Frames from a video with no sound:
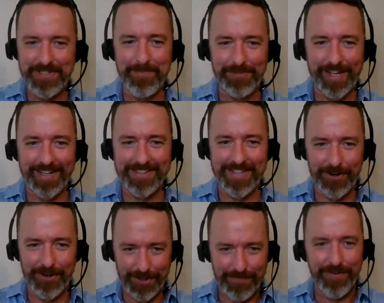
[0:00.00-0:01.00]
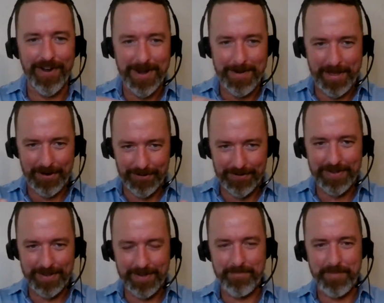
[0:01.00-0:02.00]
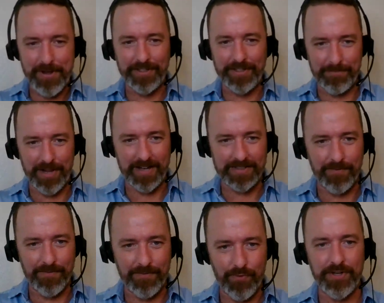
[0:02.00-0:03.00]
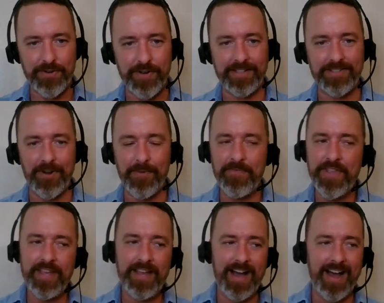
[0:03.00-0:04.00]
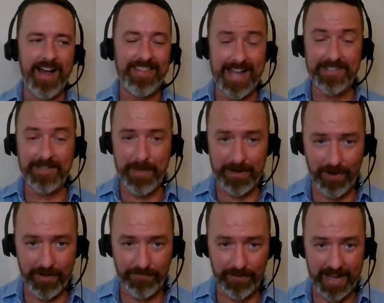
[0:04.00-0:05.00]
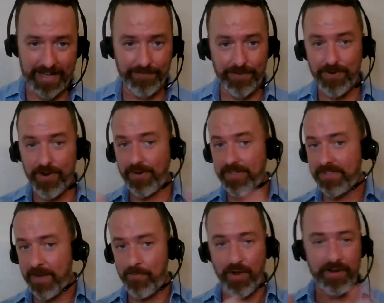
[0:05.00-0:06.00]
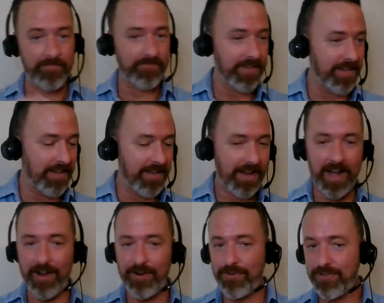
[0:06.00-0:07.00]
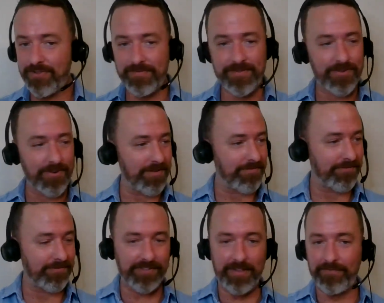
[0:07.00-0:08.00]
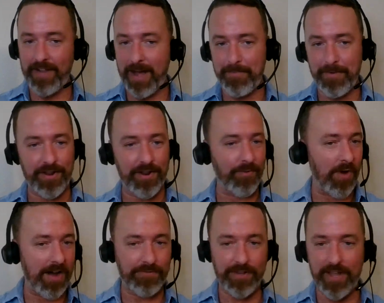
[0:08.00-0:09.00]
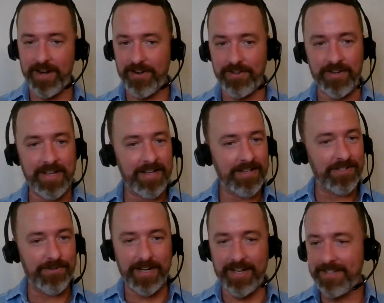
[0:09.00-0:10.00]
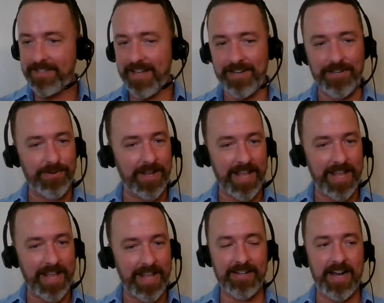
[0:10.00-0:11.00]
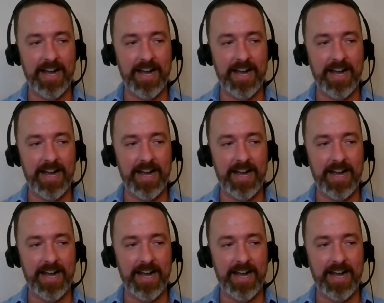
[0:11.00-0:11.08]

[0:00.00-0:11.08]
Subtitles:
some things that are the fundamental building blocks of what we're doing. So that's a big red flag. If you notice someone who's sort of flip-flopping and waffling and doing this, then doing that.